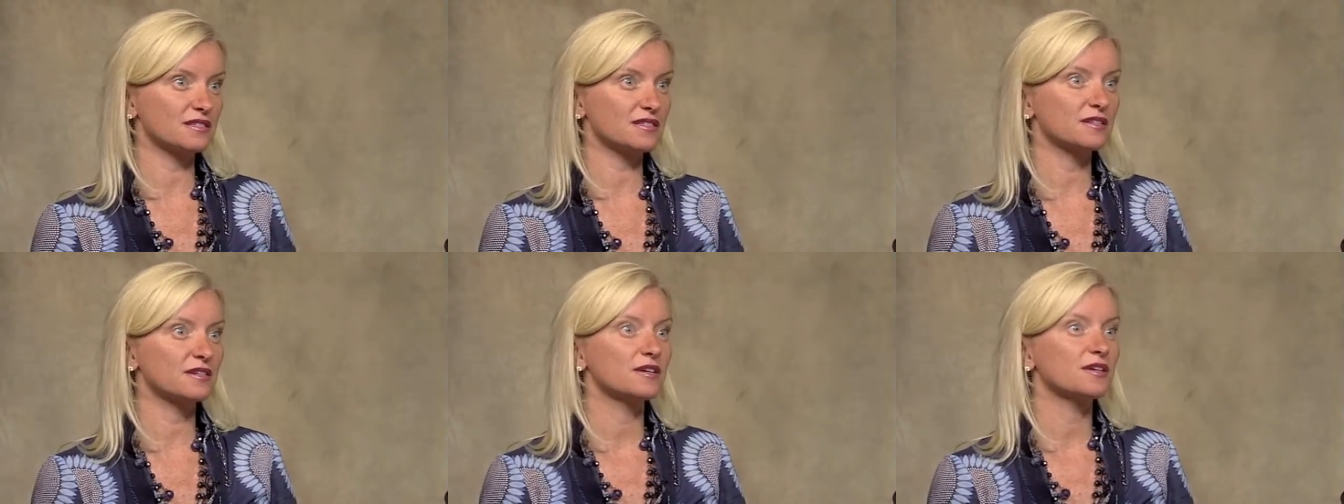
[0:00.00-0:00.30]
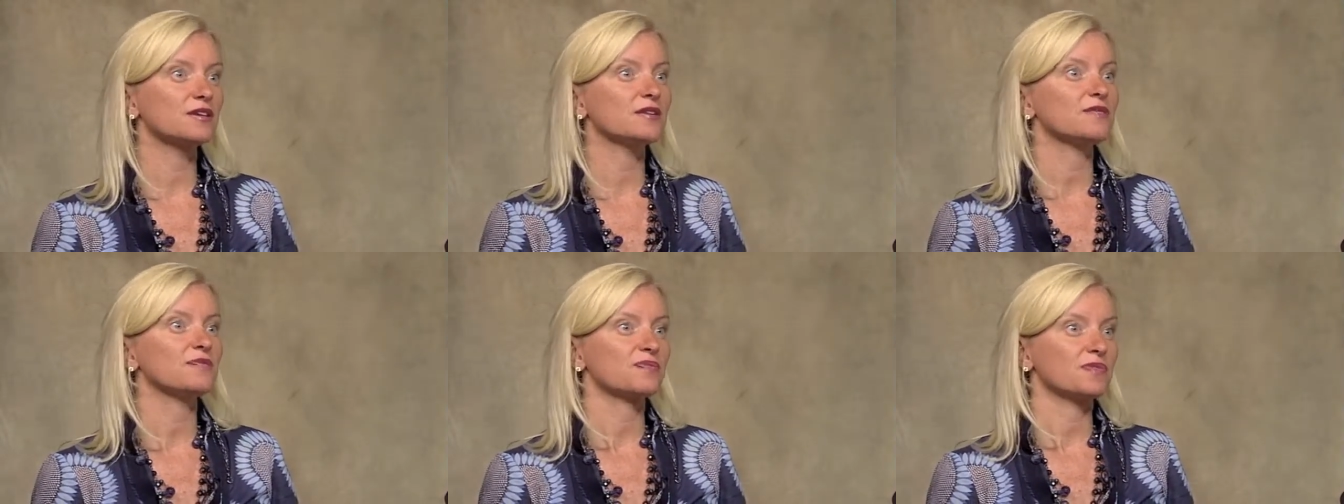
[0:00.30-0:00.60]

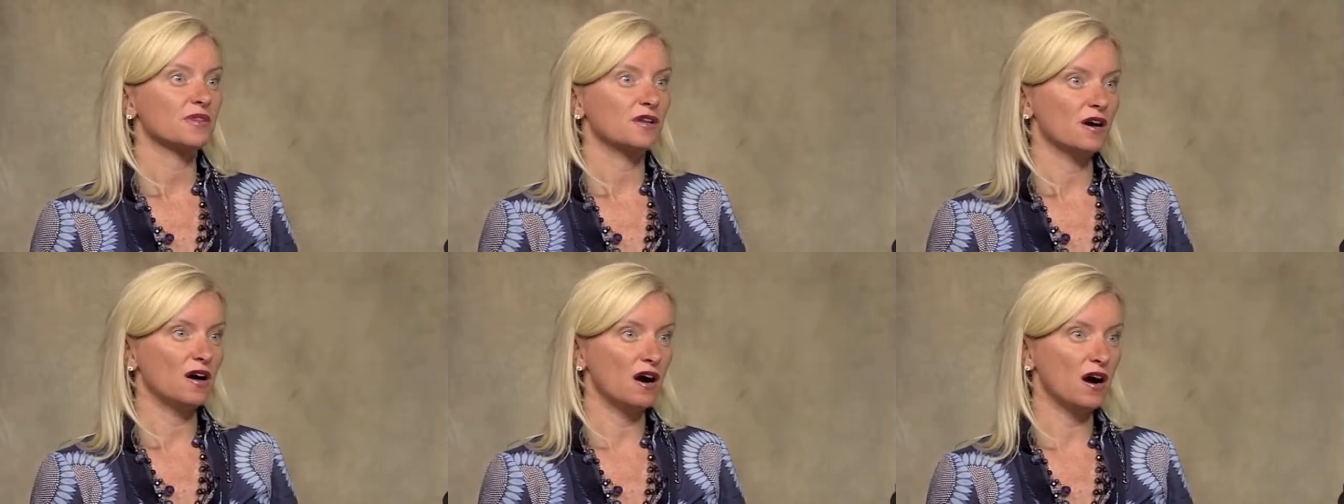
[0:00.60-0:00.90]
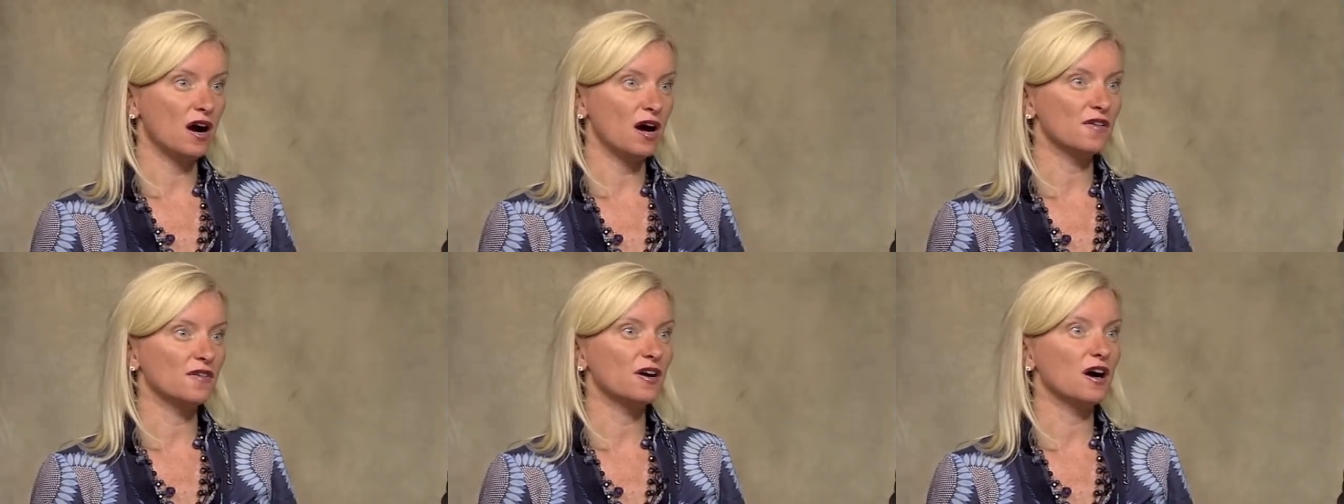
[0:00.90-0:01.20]
integration on,
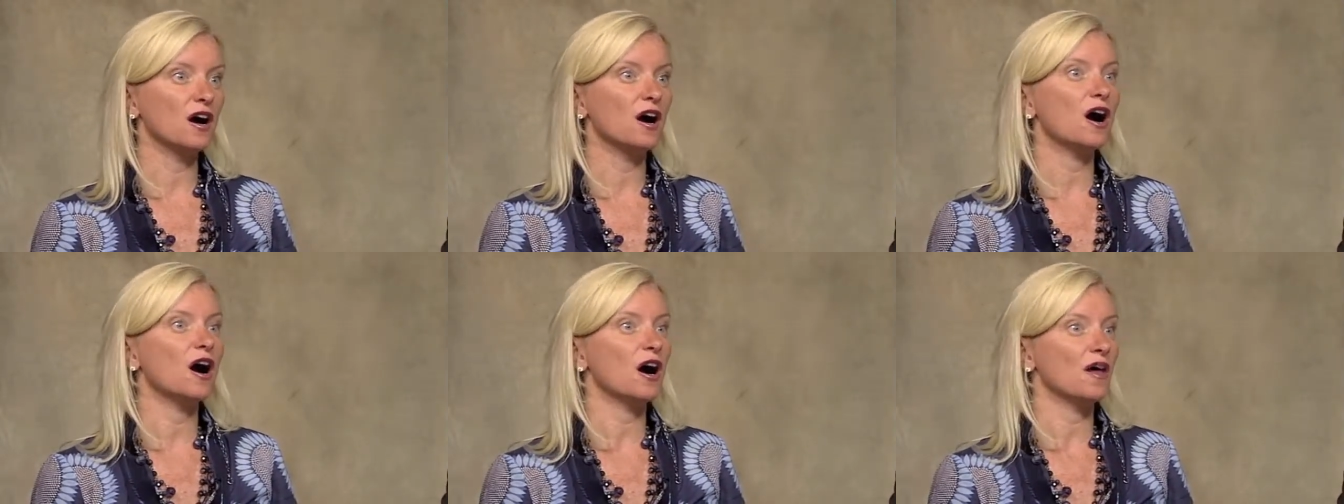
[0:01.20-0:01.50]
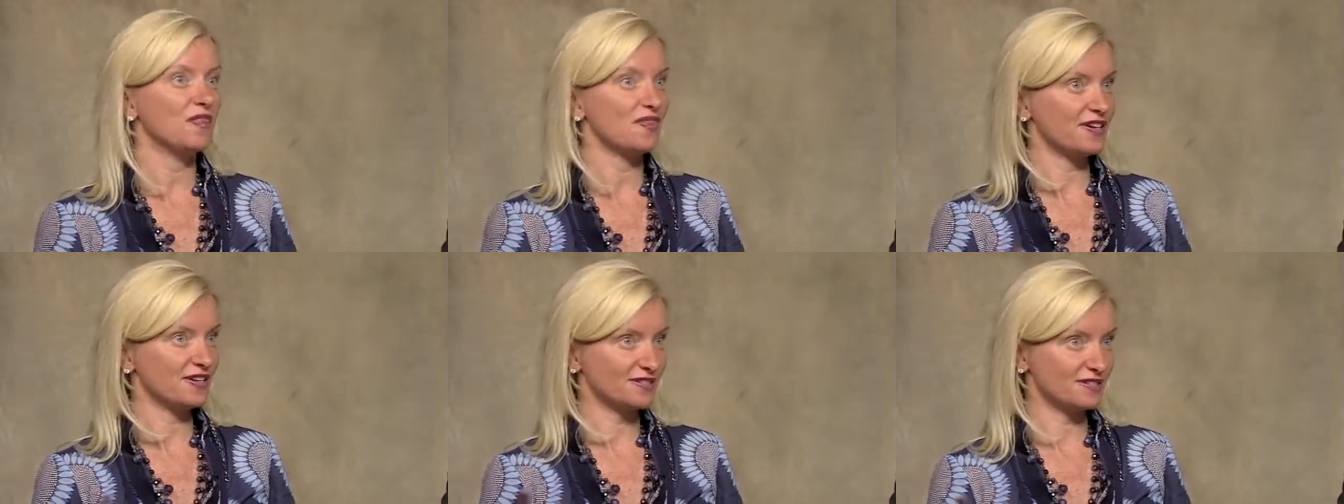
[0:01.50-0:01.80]
on Facebook?
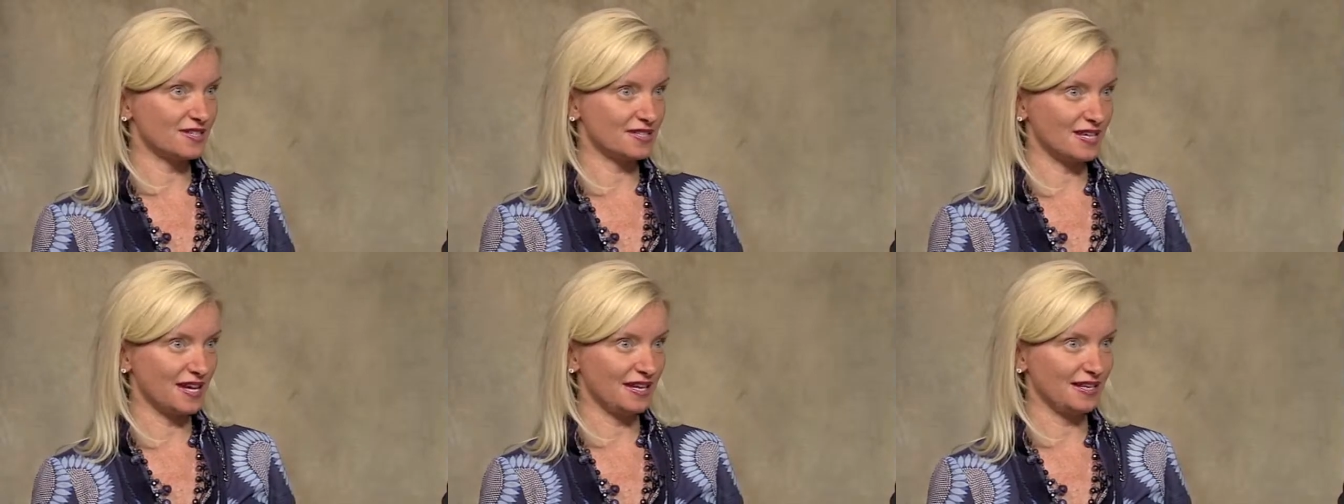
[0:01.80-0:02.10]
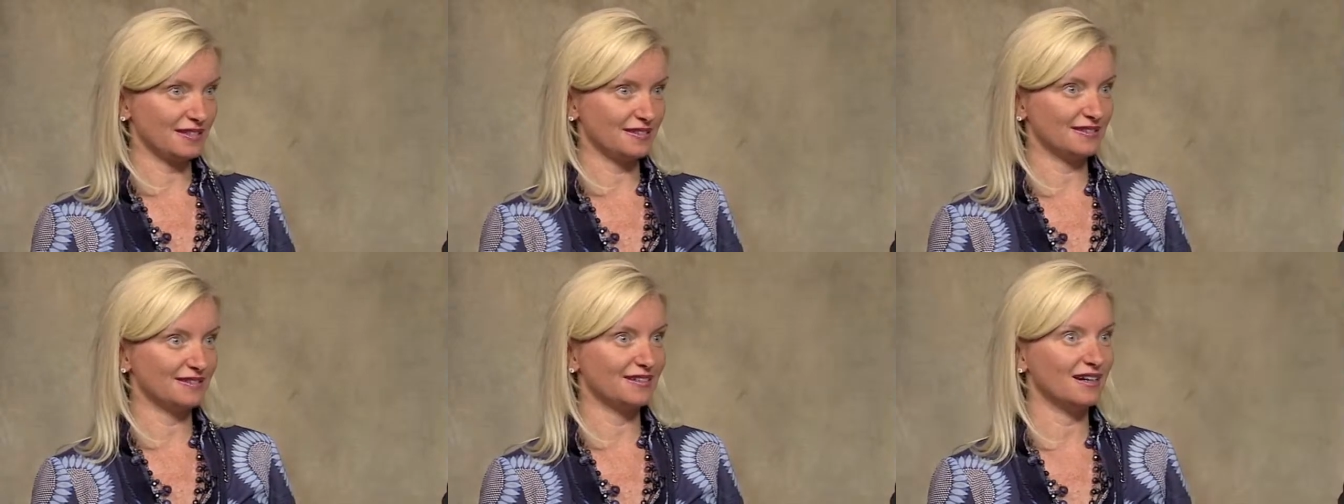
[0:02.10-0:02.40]
On or? their
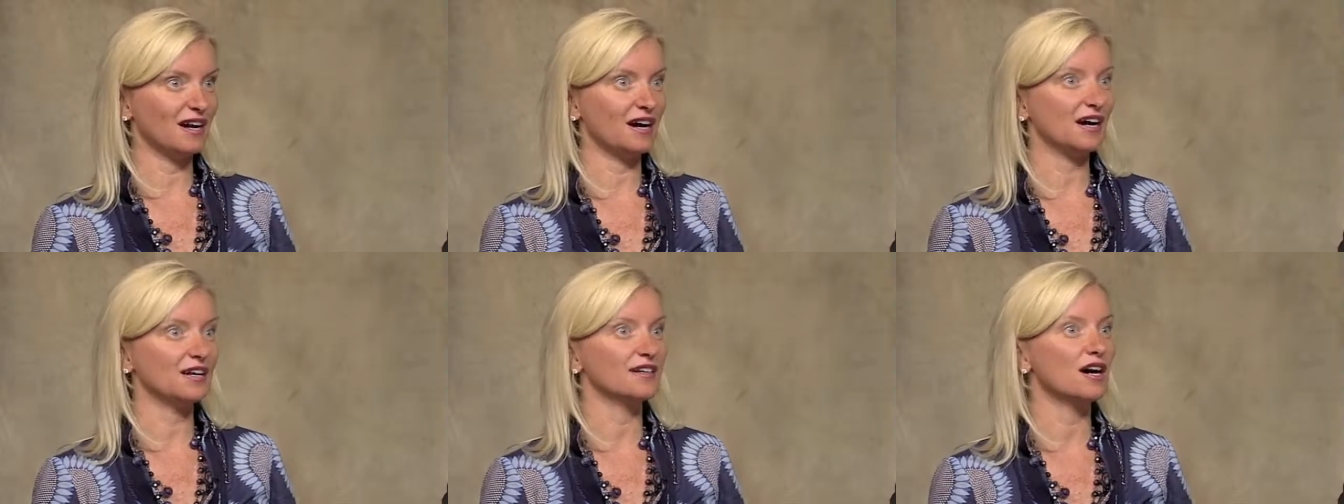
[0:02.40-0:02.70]
site, okay. on,